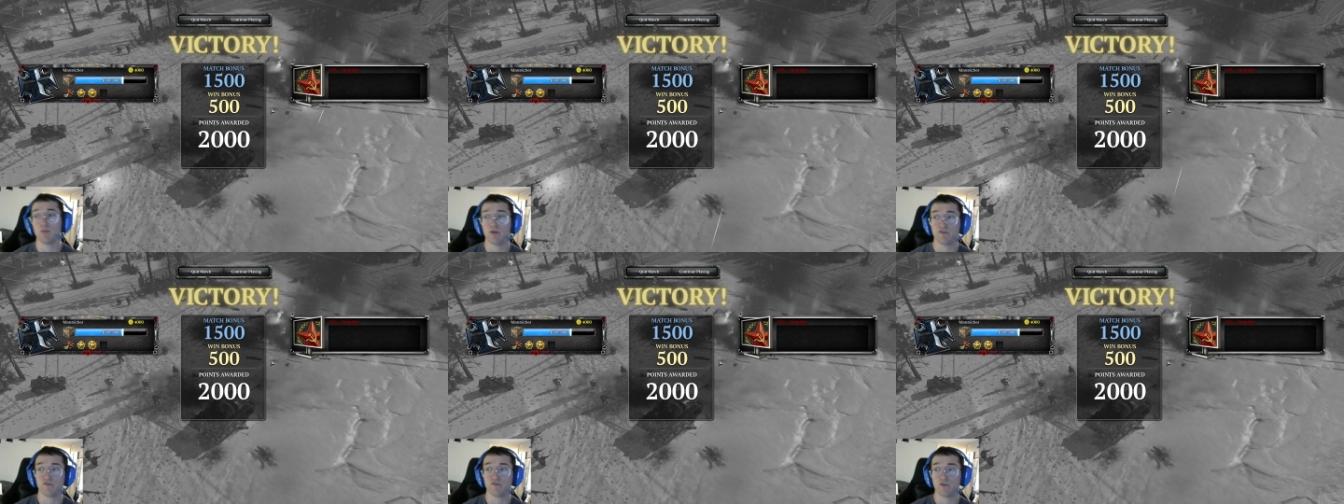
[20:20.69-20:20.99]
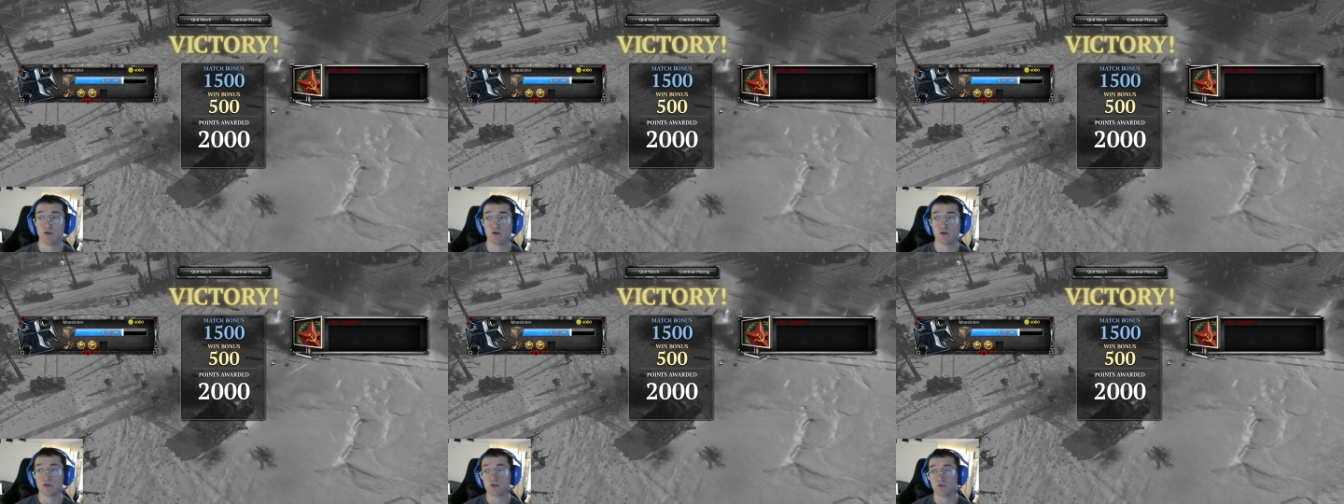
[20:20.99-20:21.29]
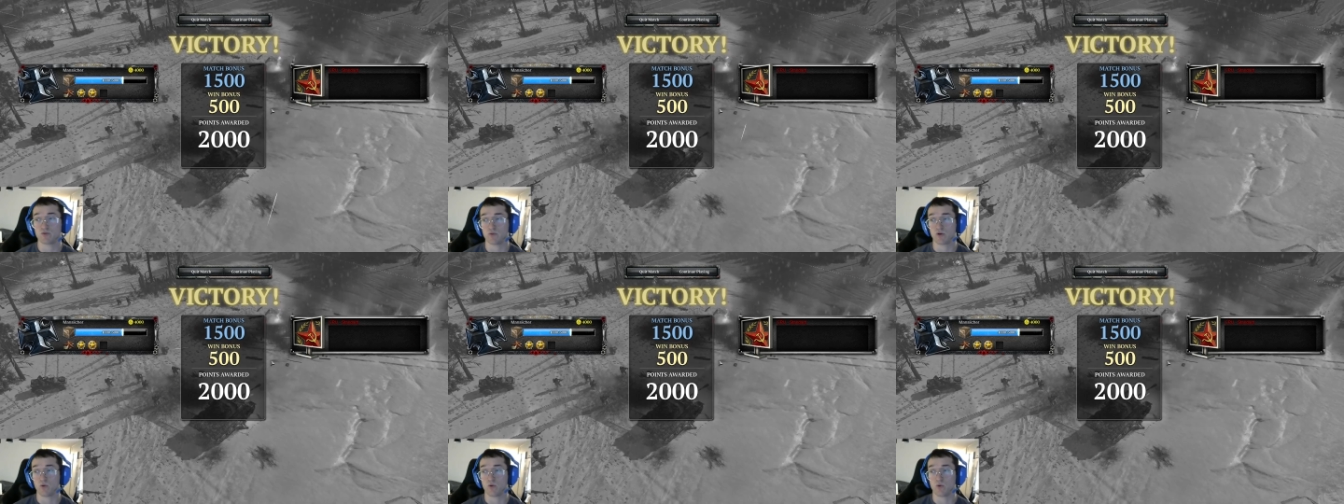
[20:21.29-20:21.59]
my
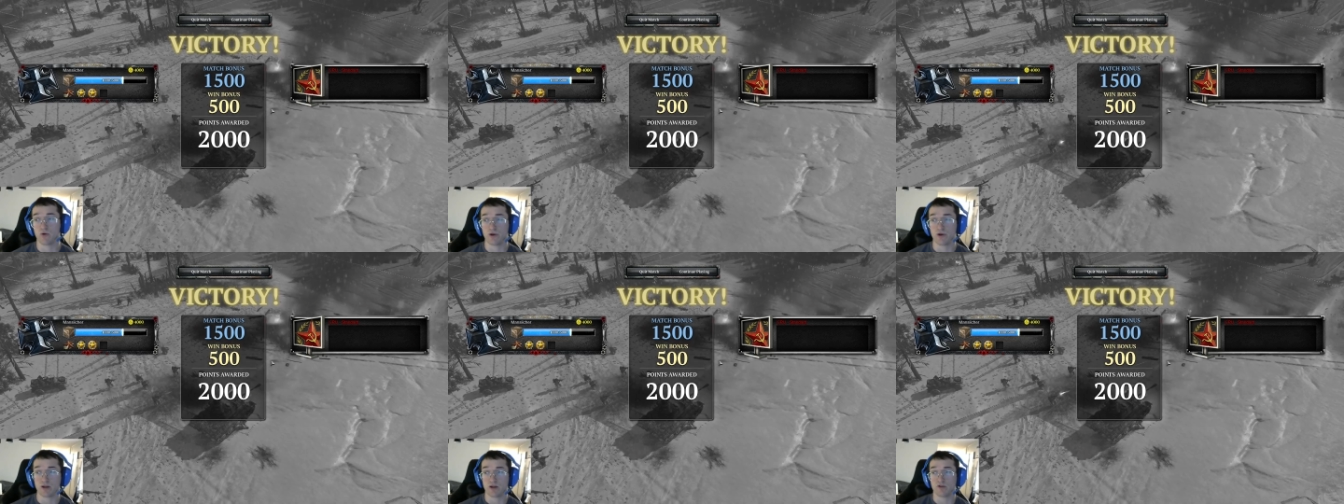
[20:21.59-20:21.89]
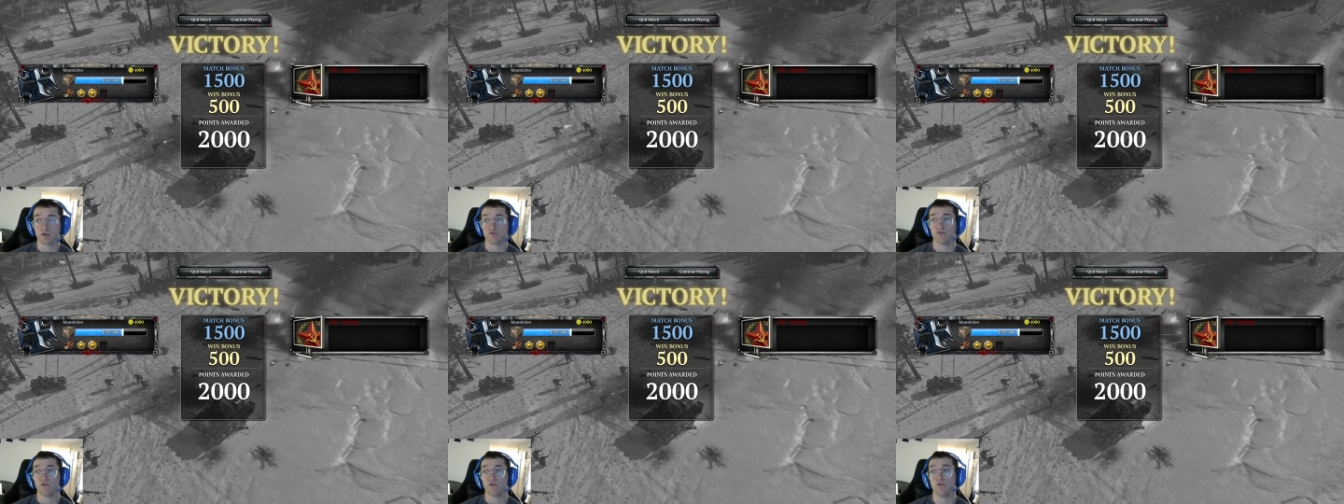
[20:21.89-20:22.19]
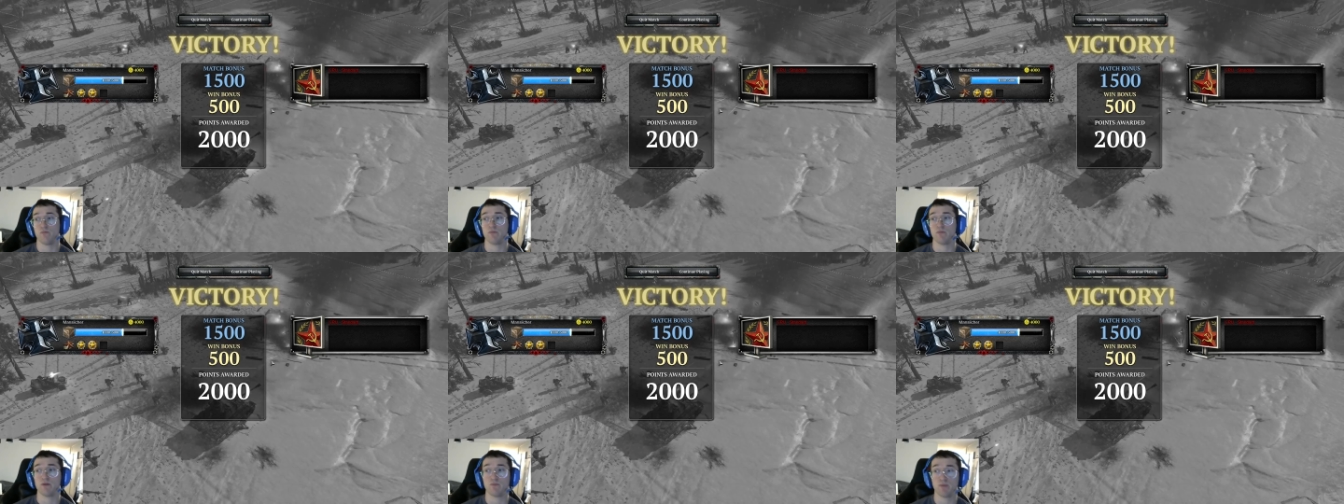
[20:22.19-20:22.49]
first recording of
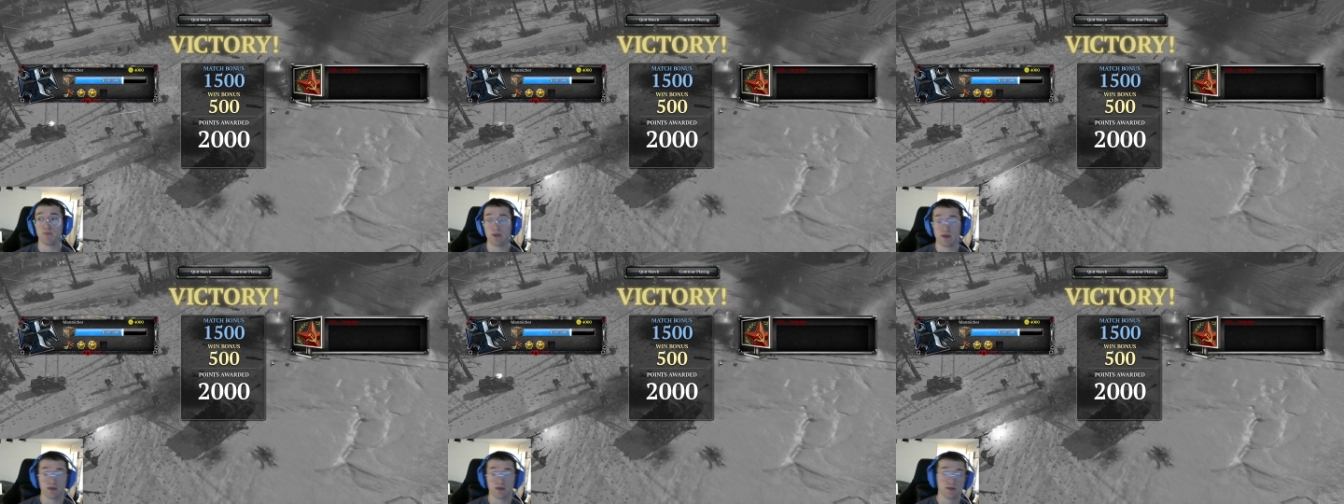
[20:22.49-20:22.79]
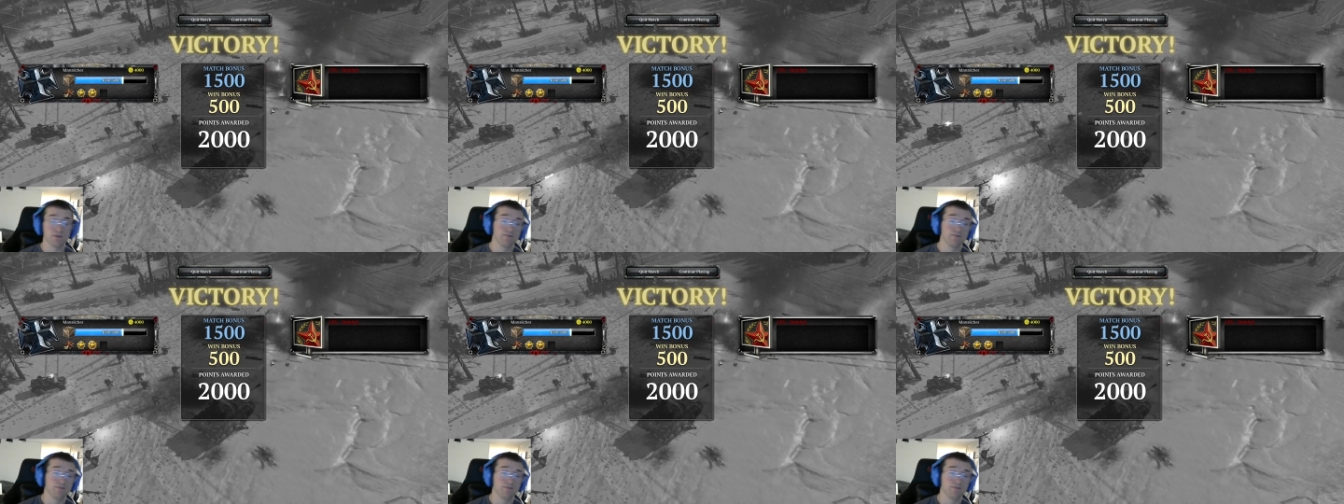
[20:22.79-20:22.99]
me playing.